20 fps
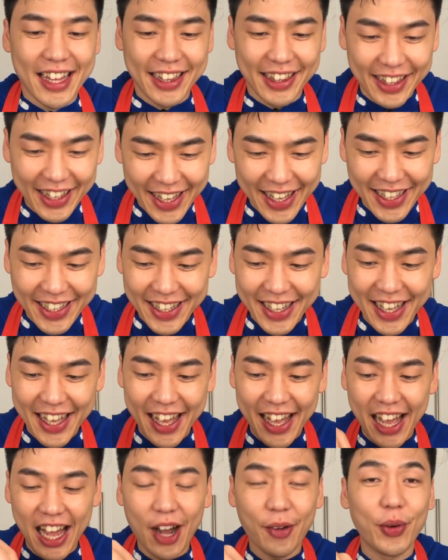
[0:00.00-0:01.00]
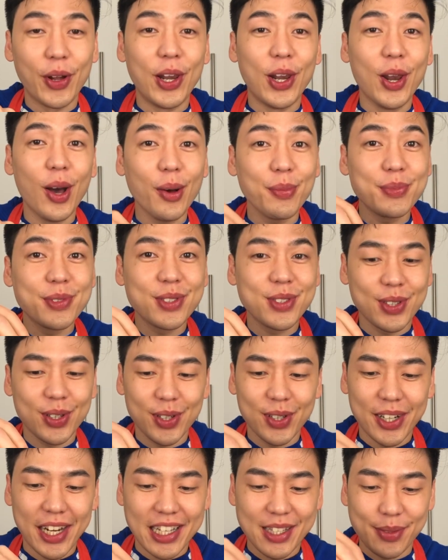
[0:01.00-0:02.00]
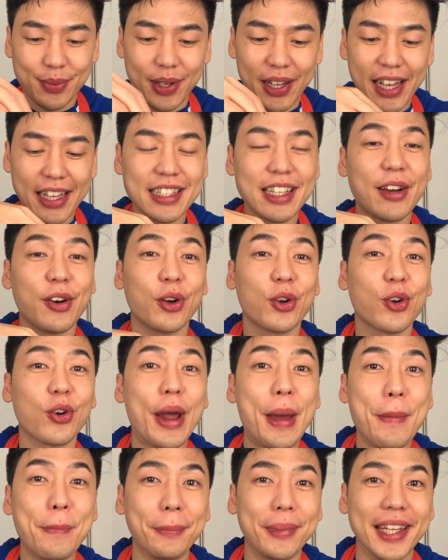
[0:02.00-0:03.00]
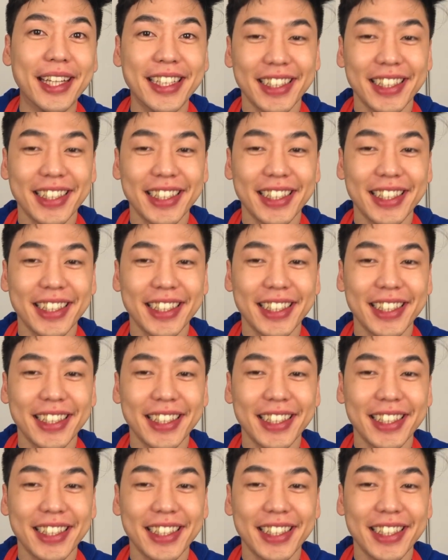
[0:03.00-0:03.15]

Then our lobster as well as our crab meat.